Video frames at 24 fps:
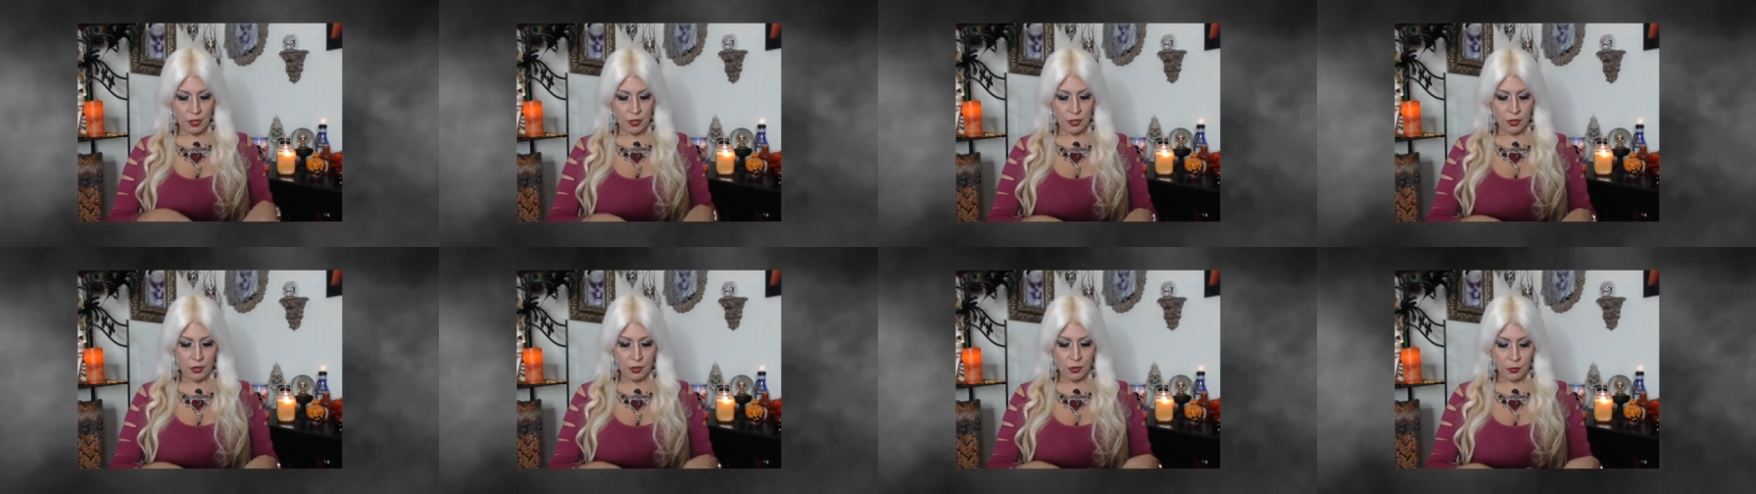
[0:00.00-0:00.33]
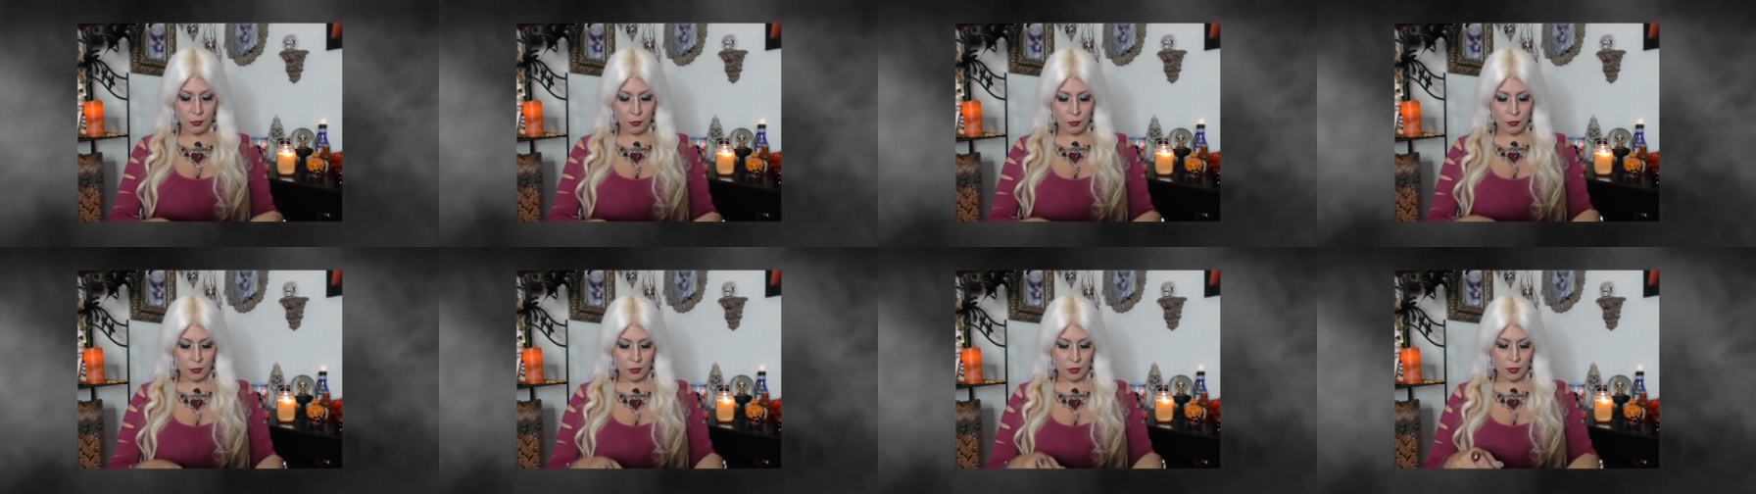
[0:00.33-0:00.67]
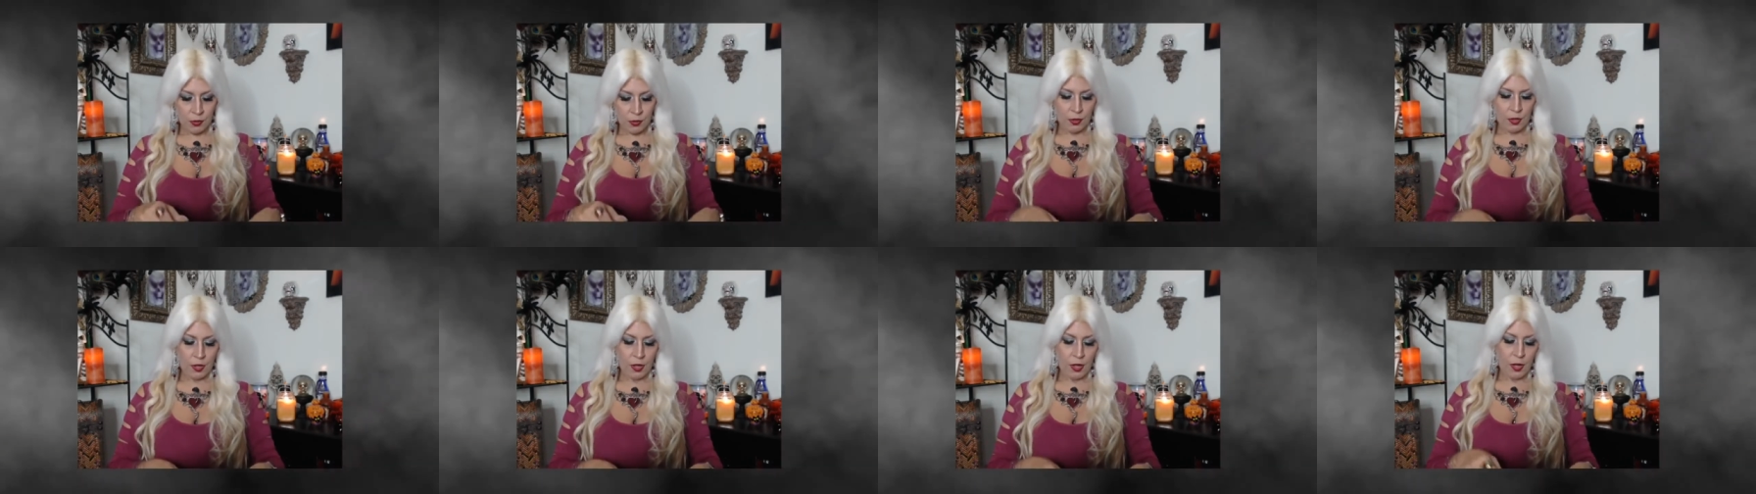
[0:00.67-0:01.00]
your
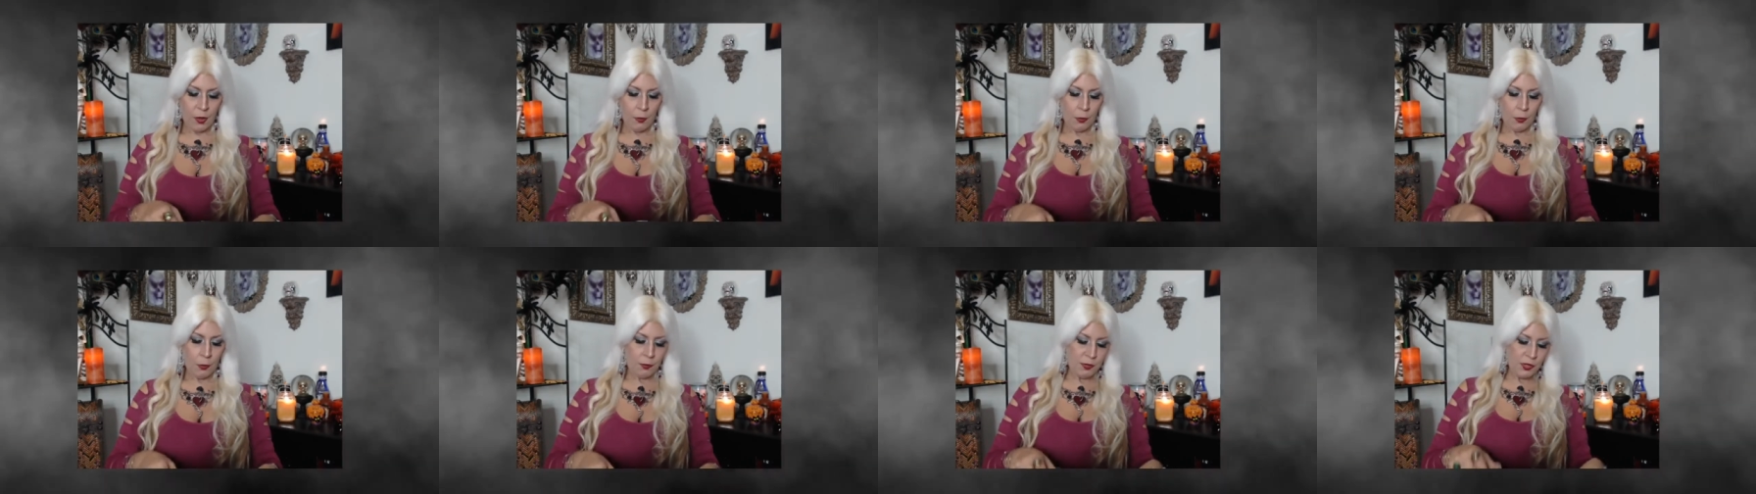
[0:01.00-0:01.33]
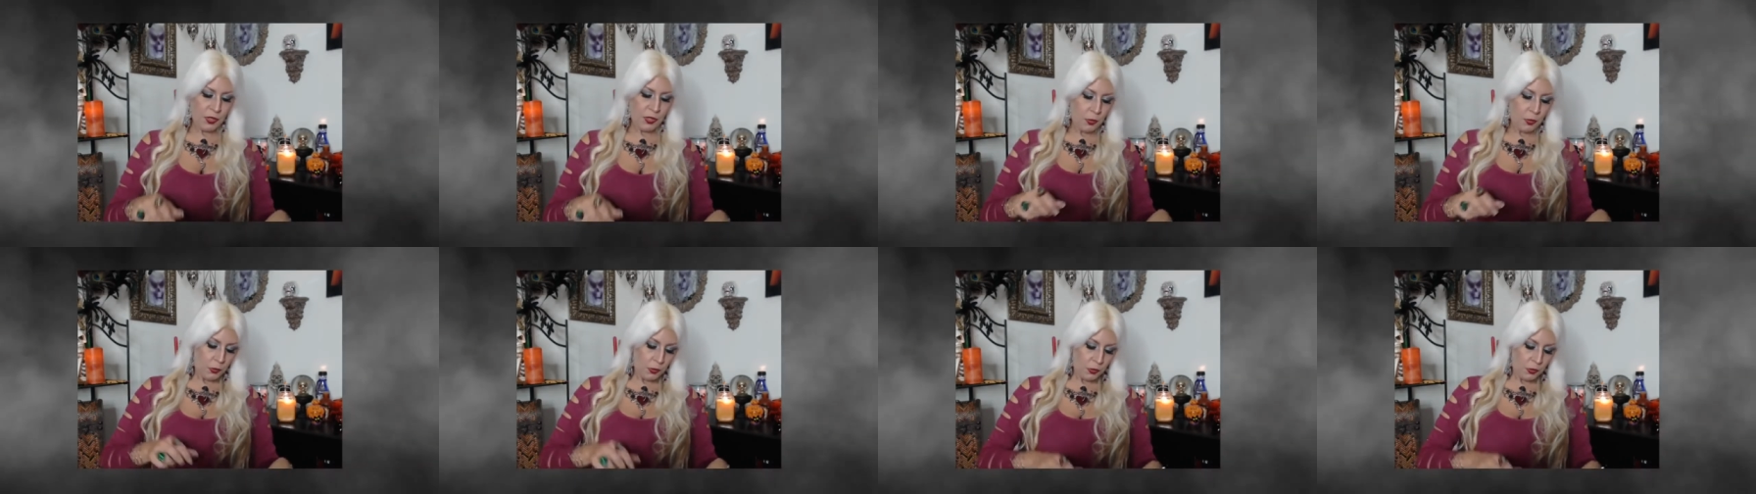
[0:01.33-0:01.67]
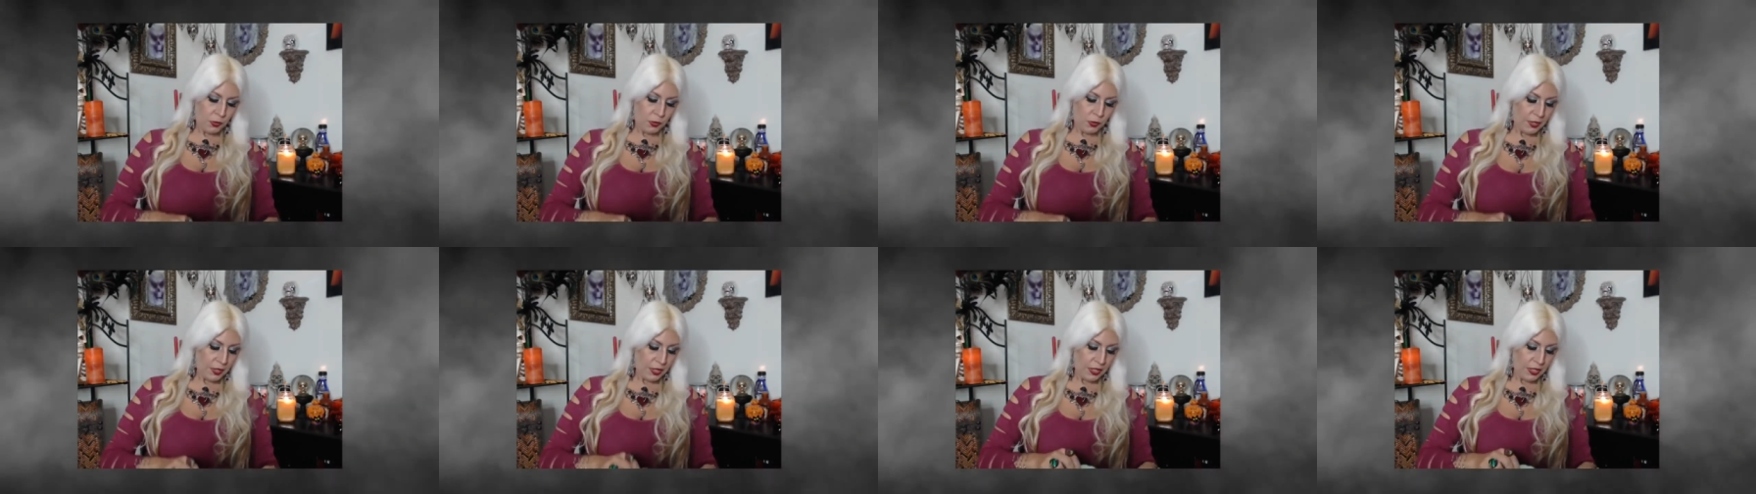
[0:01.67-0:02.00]
cobweb so it
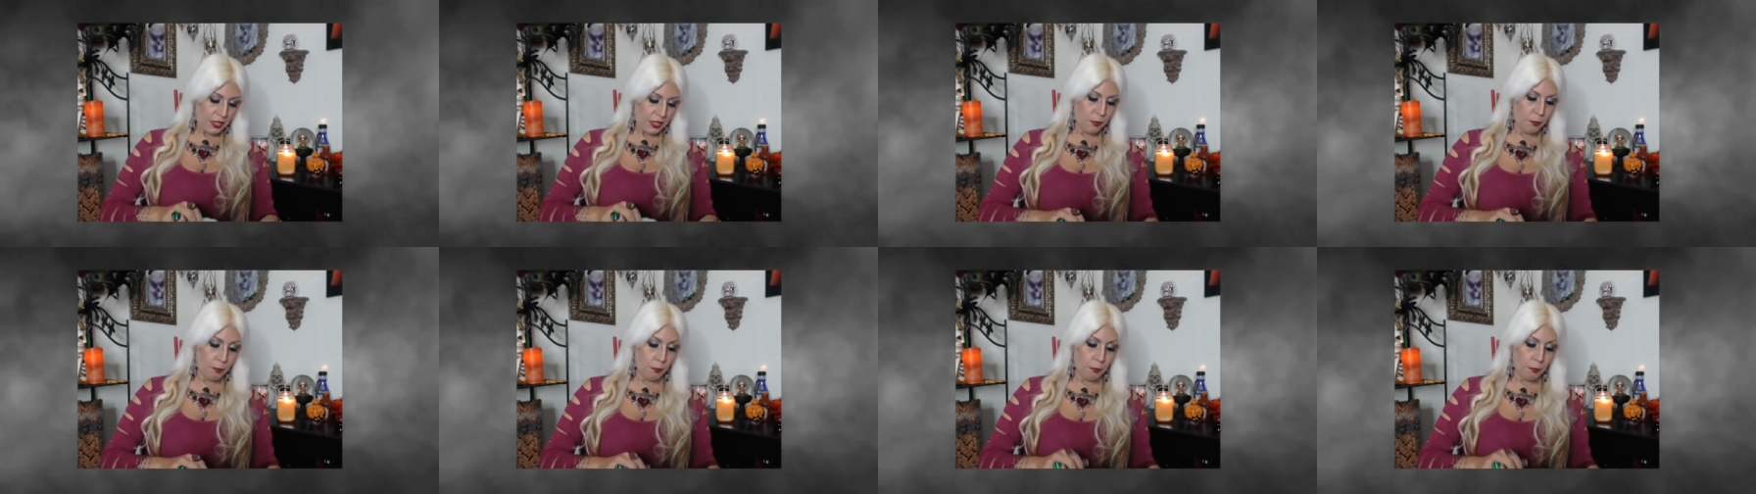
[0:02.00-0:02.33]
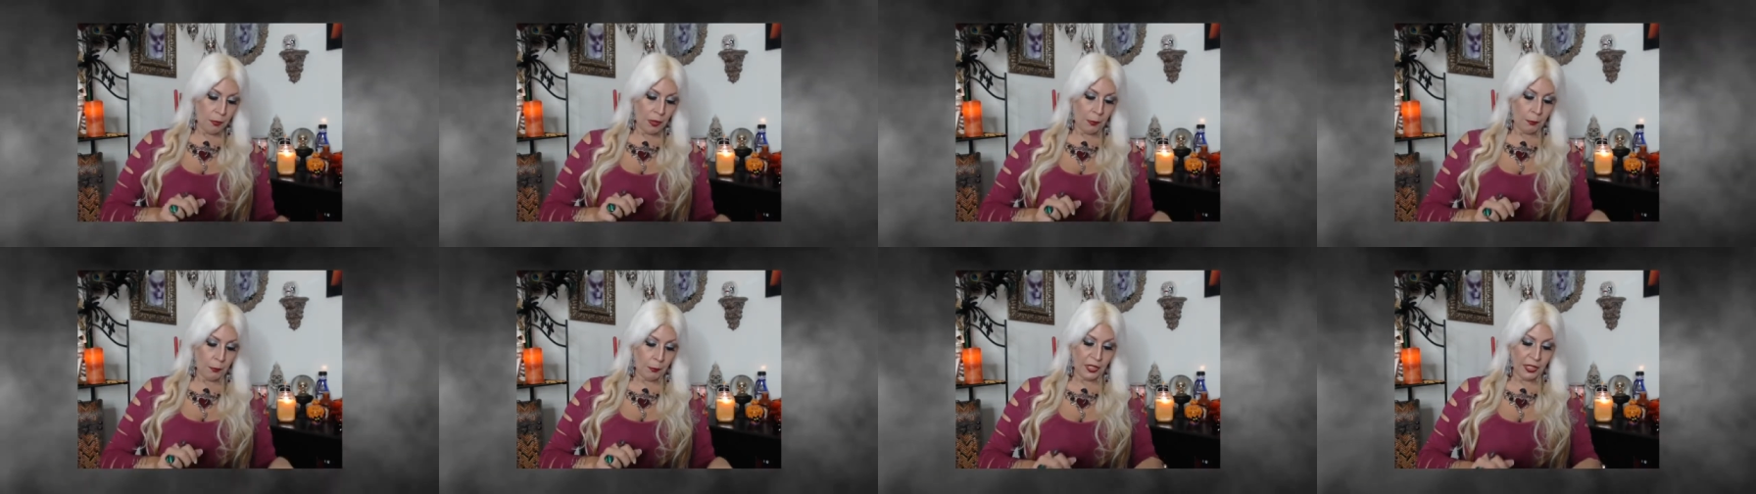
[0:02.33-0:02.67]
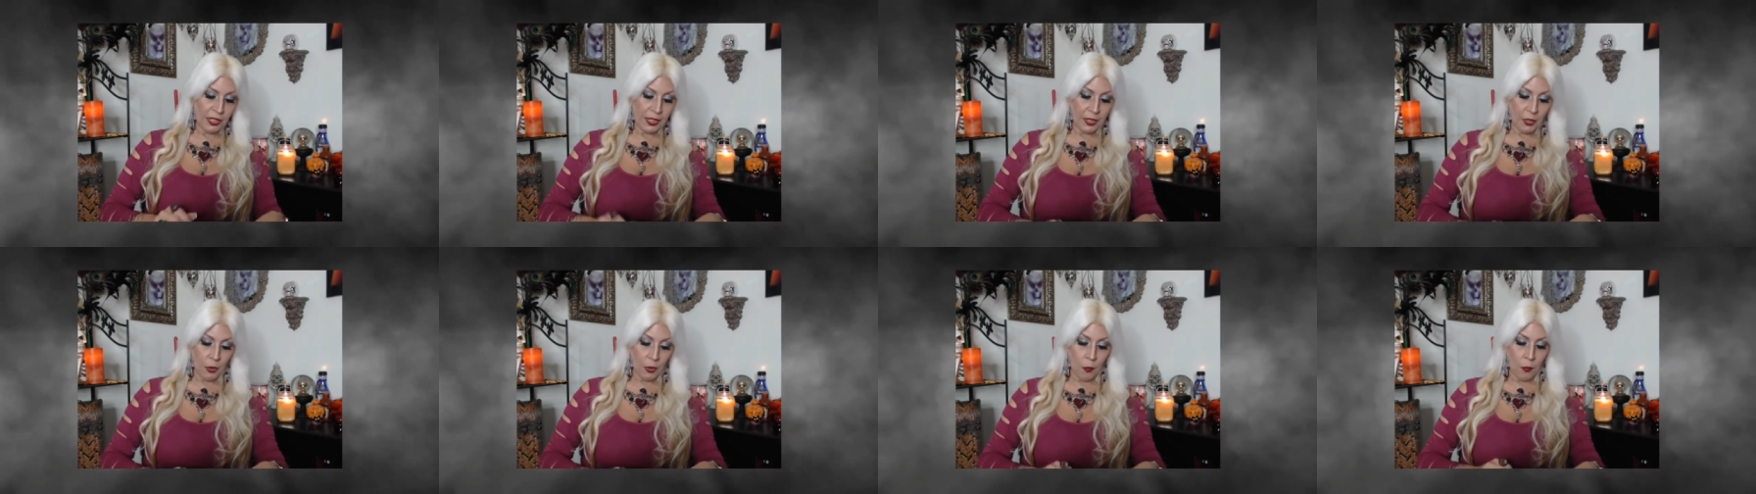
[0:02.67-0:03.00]
looks like it's
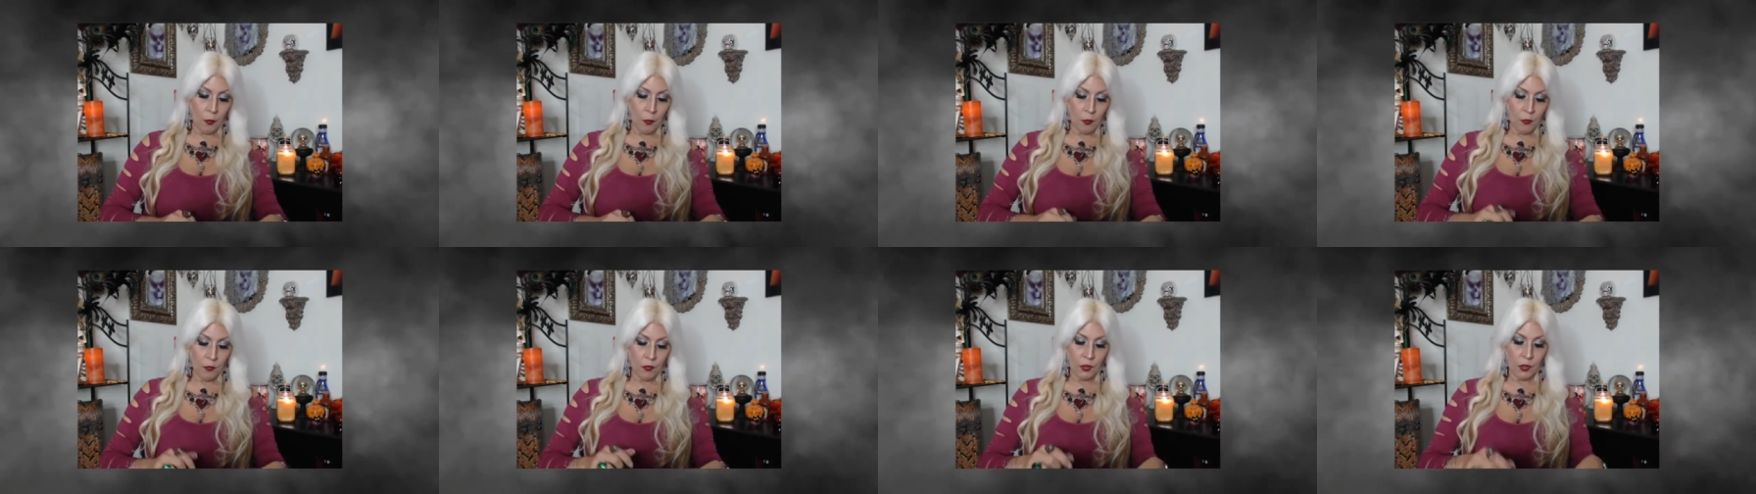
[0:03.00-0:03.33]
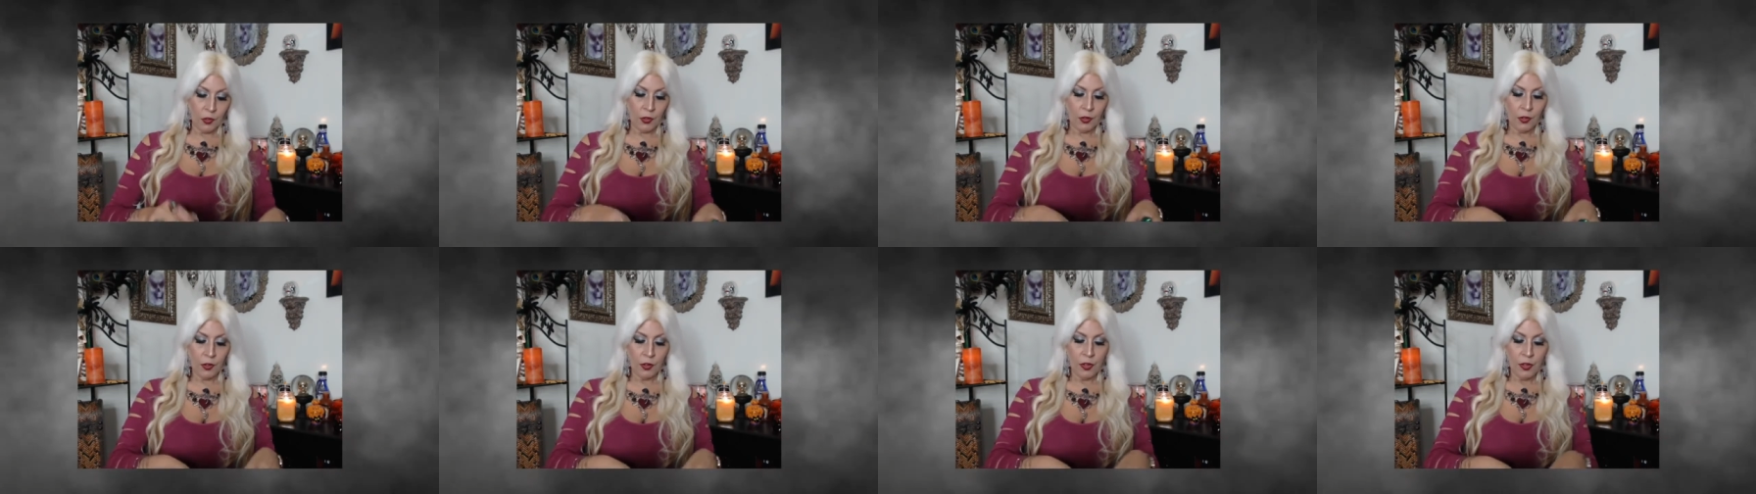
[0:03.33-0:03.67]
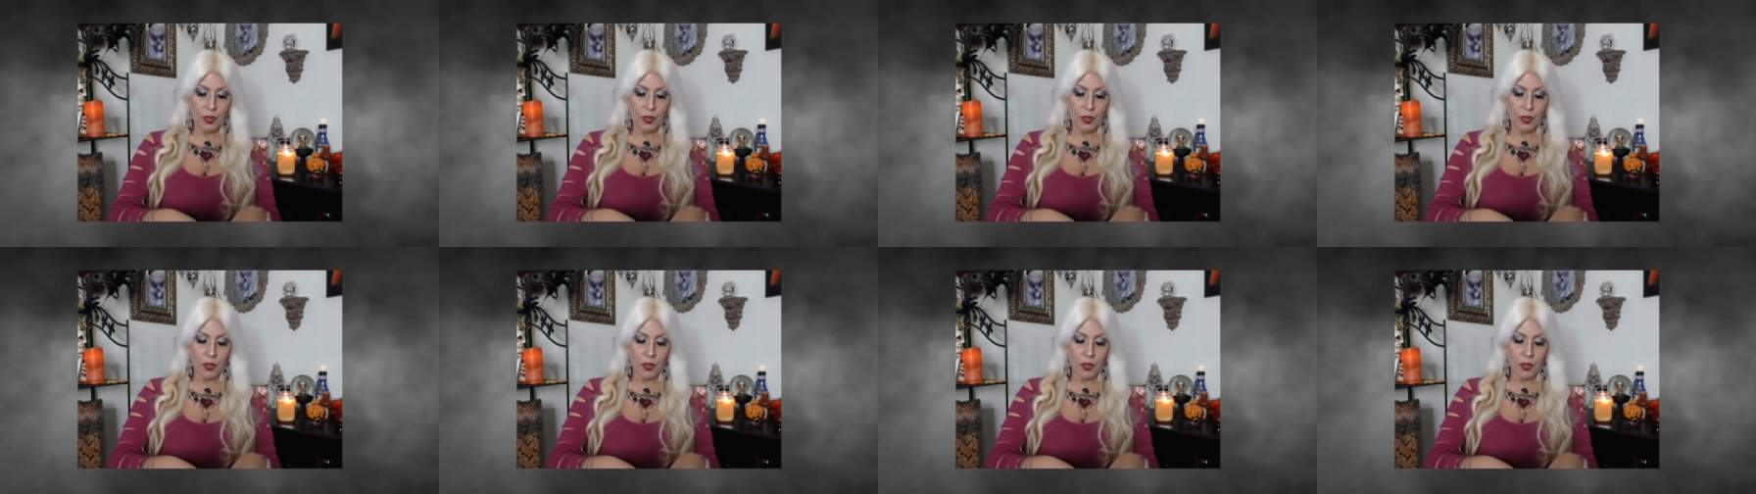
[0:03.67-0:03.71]
bubbling over